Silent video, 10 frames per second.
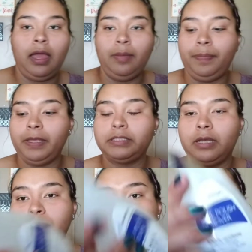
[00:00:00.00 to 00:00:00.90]
I picked
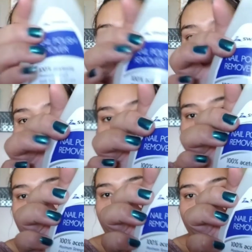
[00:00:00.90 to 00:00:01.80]
up some
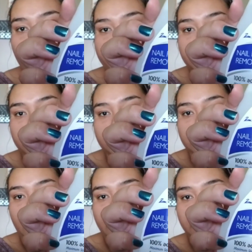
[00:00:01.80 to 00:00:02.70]
one hundred
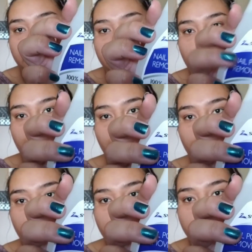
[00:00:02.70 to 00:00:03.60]
percent acetone